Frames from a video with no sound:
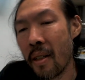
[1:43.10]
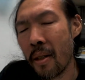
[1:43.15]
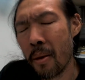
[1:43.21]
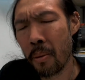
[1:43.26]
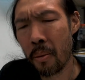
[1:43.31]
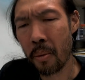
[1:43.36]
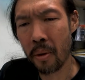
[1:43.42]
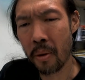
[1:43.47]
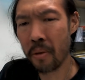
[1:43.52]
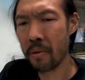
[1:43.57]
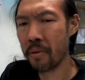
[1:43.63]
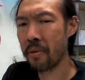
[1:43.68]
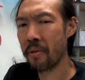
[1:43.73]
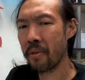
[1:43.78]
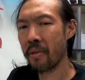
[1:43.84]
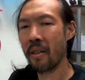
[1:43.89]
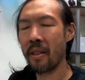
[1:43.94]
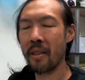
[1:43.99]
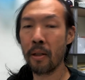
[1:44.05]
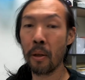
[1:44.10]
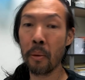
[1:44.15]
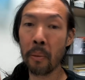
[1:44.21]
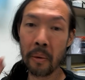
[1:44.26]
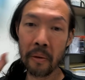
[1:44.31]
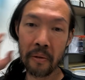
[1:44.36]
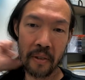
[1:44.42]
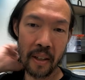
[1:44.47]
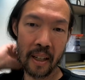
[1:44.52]
Wolf. It's a
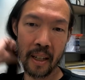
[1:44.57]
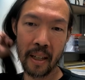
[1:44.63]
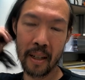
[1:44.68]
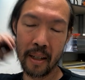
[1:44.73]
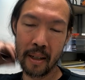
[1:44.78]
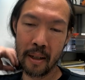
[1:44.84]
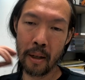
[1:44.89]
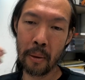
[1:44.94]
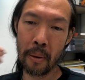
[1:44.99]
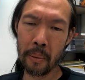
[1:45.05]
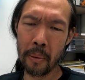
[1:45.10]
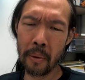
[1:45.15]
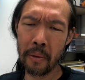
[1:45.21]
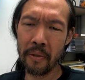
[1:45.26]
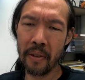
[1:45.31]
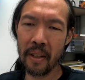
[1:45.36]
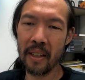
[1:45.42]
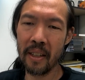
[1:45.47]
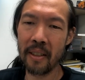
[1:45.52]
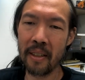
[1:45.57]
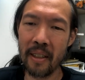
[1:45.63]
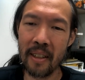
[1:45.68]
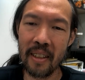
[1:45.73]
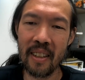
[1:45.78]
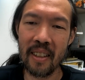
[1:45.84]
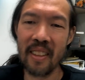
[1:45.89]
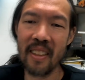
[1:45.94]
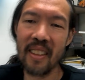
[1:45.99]
woofie, a woofies.
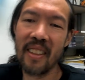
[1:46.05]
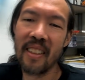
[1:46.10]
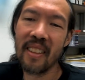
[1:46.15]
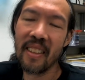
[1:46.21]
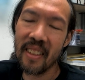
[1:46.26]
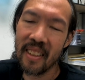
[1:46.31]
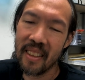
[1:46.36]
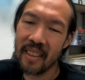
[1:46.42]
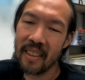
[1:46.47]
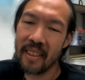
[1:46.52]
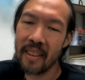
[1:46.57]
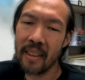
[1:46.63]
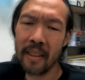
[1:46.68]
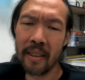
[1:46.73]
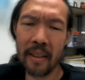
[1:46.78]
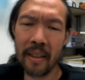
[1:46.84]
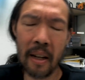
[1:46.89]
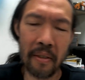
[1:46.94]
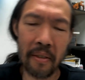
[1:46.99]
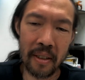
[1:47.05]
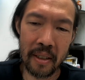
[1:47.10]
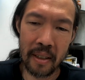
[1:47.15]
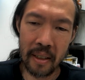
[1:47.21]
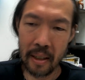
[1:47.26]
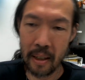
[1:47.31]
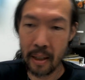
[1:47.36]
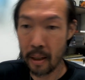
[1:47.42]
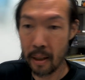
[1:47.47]
So I haven't
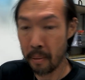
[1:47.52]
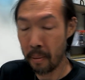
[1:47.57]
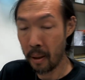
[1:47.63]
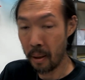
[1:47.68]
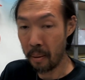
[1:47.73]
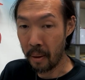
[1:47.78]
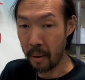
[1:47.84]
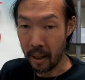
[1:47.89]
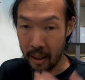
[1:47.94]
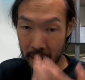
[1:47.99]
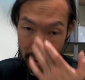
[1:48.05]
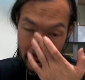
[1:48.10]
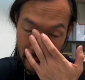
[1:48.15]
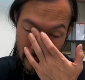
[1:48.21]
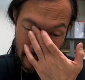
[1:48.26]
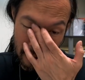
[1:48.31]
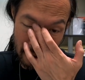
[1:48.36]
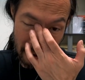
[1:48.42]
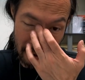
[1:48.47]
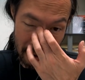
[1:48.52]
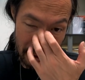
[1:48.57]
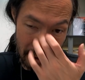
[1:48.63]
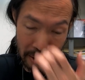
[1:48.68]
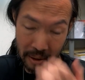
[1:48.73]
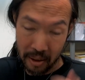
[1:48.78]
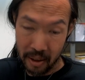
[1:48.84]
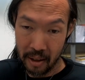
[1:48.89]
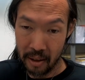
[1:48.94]
seen him in about a year or 2
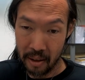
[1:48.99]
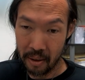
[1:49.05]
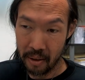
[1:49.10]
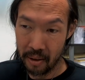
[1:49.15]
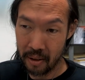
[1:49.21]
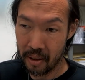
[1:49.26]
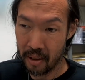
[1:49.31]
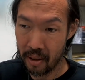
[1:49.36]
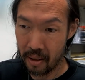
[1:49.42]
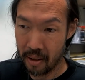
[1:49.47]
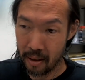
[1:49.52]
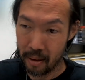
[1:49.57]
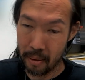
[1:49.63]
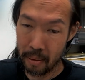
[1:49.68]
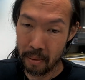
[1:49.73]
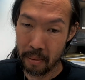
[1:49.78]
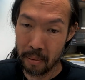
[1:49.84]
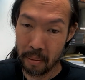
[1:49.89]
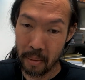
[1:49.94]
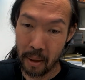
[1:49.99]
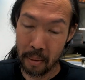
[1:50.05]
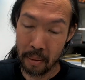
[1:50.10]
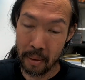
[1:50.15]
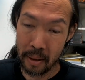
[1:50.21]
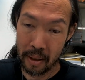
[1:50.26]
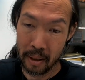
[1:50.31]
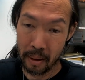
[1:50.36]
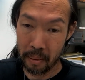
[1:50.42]
years, so
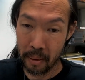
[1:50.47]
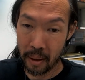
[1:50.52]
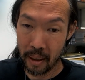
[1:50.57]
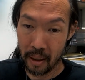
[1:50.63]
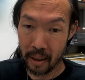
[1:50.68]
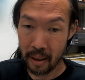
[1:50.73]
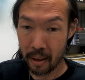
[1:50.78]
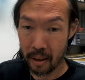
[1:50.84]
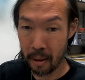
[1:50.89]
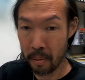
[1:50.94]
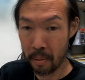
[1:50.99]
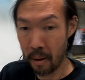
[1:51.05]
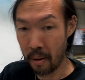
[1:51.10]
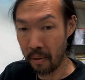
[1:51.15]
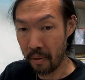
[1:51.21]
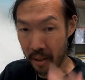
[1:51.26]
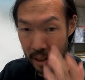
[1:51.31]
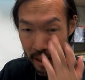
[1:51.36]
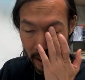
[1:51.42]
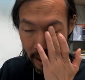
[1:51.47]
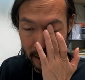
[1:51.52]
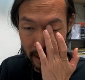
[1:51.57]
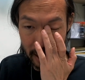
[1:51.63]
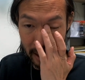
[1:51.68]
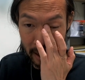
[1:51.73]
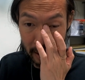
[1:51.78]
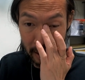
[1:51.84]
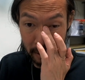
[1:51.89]
maybe something can come of that.
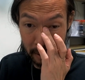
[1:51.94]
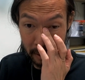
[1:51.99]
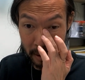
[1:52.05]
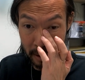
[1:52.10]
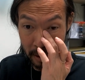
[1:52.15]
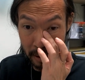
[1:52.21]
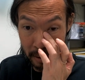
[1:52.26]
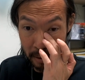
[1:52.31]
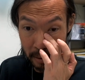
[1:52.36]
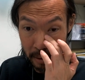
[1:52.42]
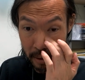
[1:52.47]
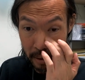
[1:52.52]
I don't know.